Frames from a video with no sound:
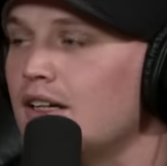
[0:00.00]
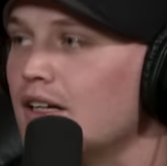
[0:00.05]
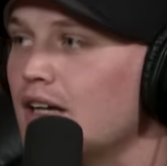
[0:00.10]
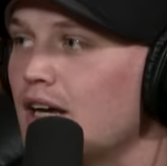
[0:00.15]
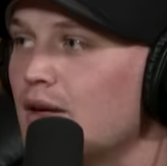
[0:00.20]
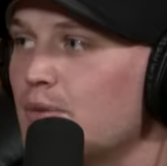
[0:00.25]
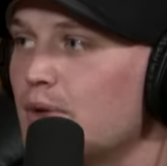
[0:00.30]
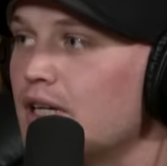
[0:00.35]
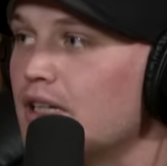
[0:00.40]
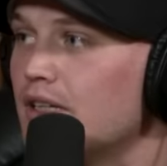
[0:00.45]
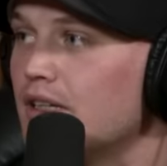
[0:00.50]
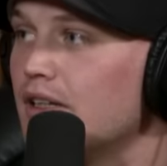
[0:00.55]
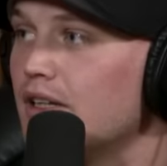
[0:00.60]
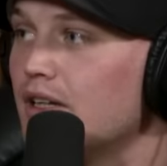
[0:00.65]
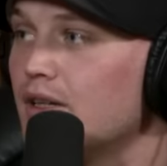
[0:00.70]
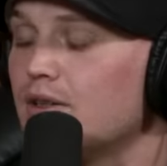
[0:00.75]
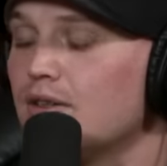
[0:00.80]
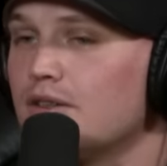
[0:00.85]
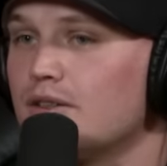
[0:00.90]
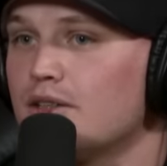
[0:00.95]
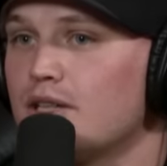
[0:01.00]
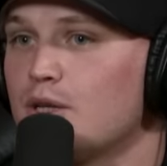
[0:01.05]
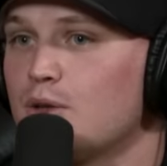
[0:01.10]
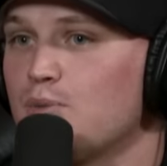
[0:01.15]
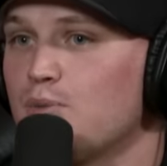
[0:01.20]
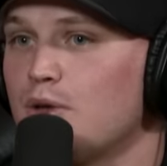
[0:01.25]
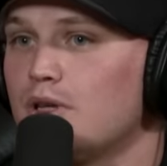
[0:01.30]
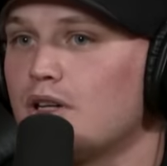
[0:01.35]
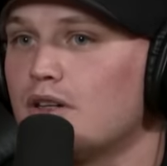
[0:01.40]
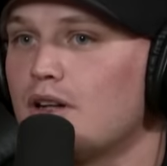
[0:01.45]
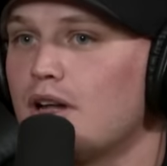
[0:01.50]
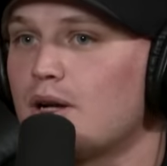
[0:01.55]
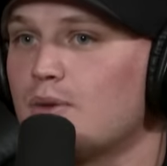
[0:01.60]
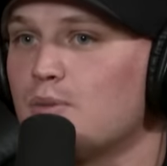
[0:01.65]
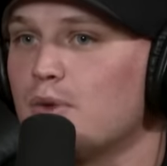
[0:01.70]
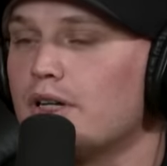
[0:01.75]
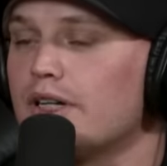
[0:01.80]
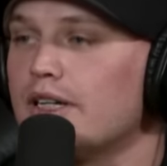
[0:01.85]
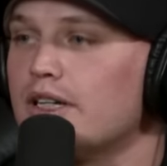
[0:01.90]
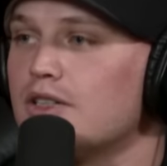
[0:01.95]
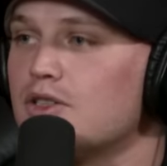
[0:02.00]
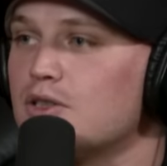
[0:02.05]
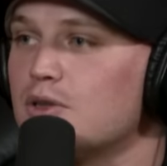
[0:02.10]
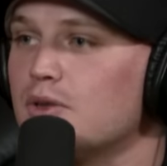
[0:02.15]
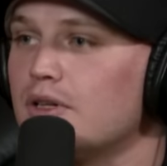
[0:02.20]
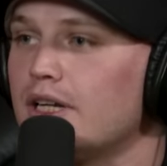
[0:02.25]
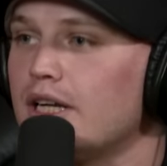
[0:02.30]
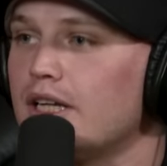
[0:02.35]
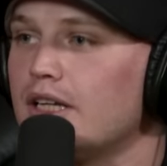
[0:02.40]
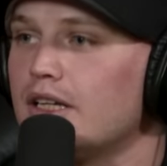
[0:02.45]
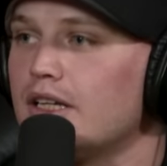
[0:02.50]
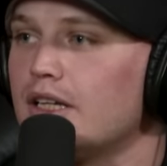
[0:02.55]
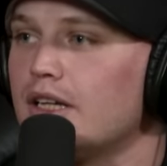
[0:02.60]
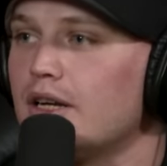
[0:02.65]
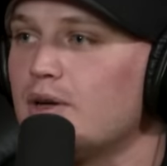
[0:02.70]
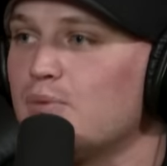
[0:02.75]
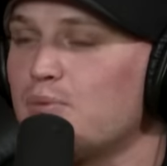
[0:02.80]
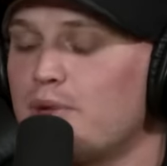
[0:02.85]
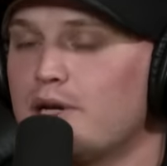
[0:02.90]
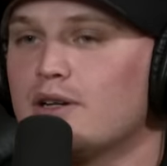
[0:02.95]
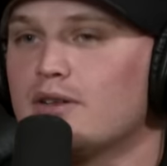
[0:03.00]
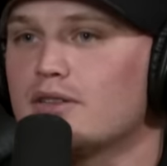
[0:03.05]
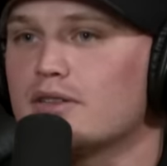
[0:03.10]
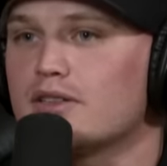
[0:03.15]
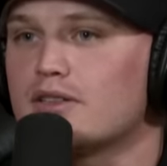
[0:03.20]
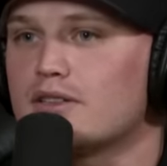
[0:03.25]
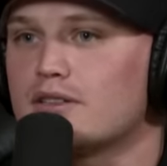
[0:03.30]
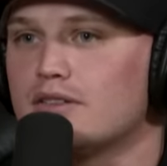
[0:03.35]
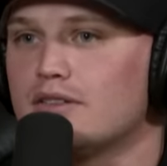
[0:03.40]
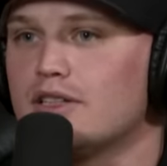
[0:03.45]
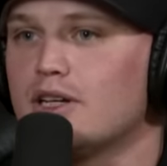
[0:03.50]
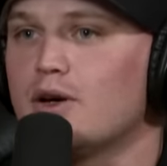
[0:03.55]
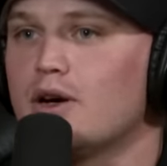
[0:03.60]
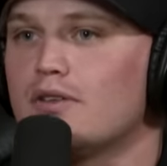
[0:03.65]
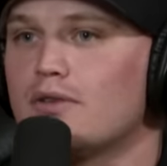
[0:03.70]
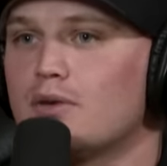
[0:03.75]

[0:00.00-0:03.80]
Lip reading: I mean, they're putting a lot of money into it. In appearance, you know,